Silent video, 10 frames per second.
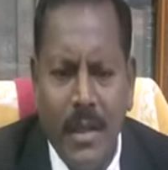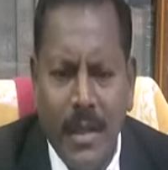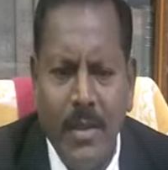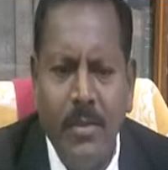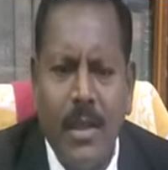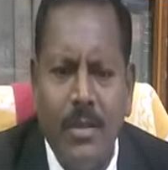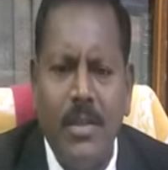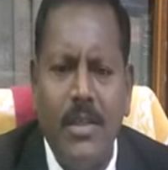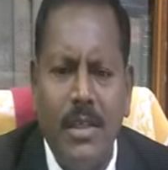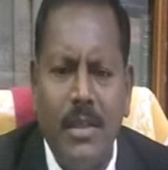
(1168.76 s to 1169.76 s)
N.M.
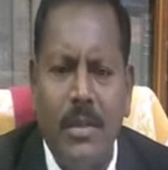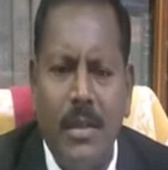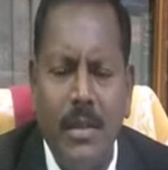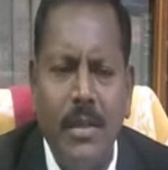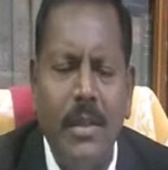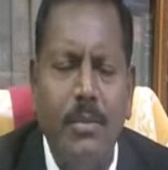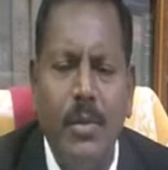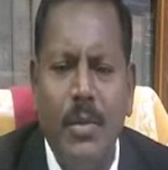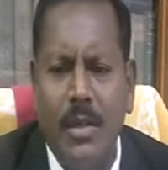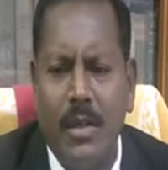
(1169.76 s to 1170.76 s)
Thomas' judgment, the
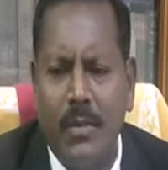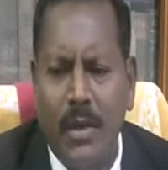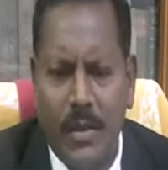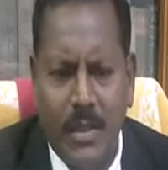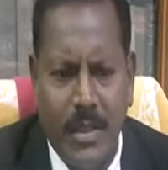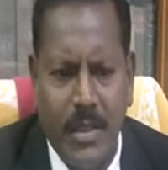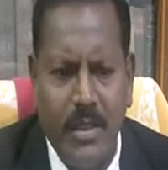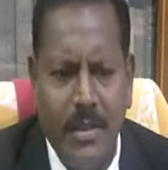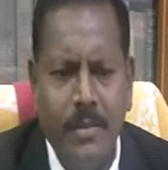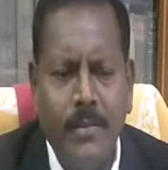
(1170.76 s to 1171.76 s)
position of law was
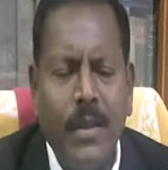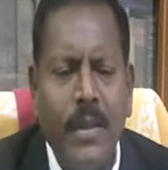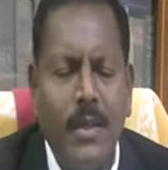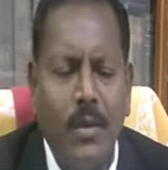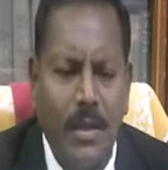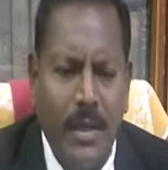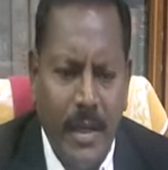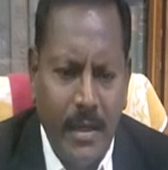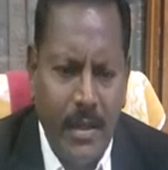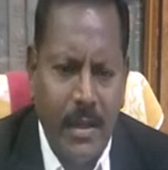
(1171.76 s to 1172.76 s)
changed. It was
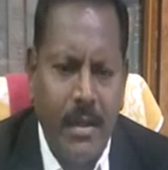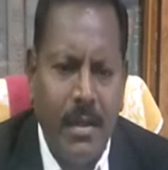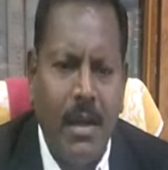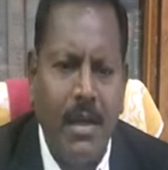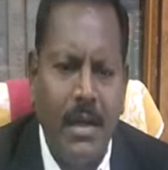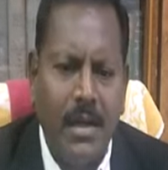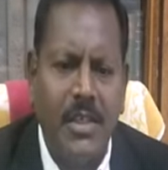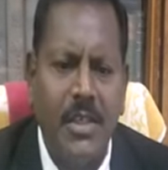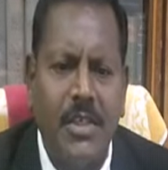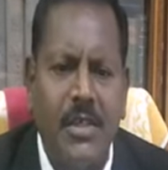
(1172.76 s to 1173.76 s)
held that Article
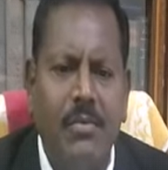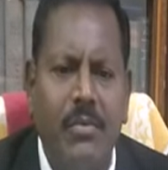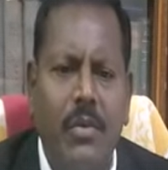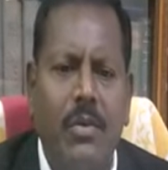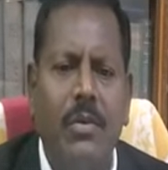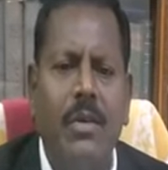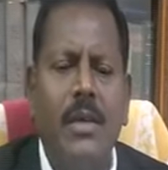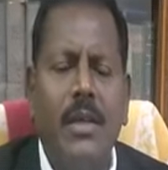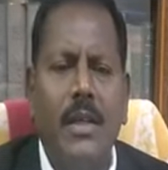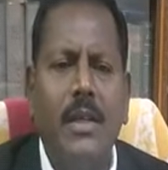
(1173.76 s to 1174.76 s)
16.4
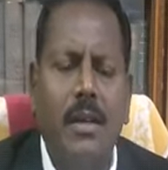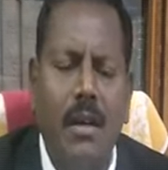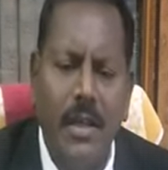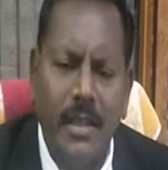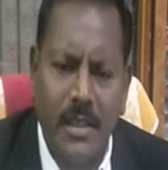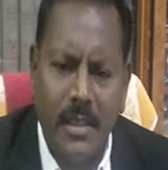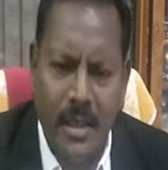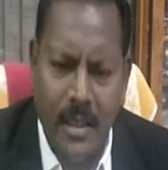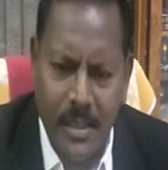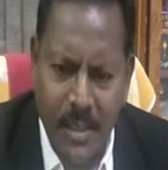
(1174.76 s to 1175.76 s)
is not
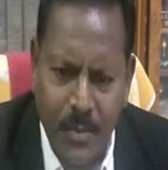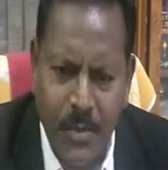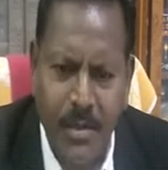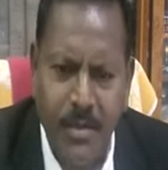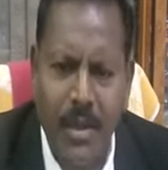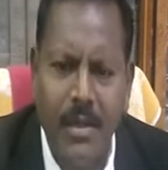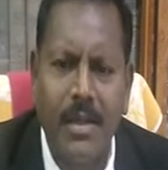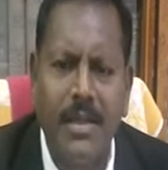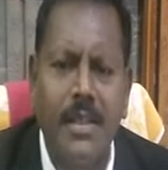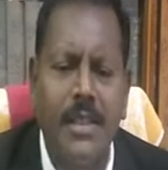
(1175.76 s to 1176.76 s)
an exception to
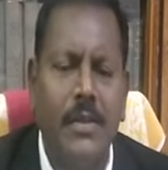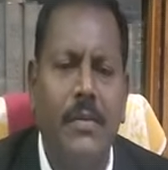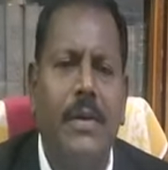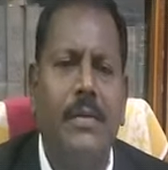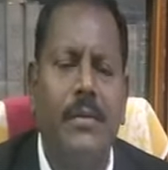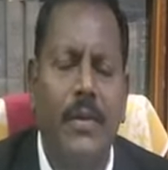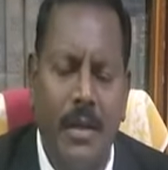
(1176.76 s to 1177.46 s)
Article 61,